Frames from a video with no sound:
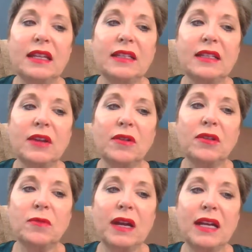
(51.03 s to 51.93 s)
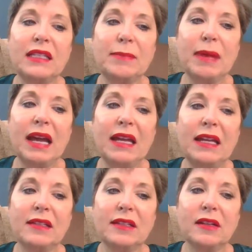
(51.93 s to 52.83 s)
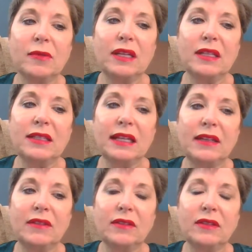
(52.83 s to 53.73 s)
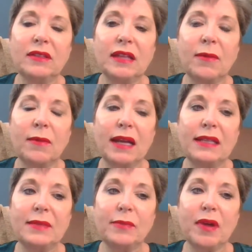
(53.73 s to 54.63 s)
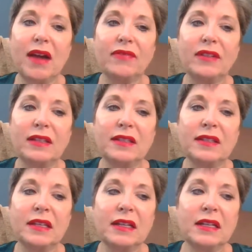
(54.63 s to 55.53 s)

that's characterized by accelerated sales, rise in profits,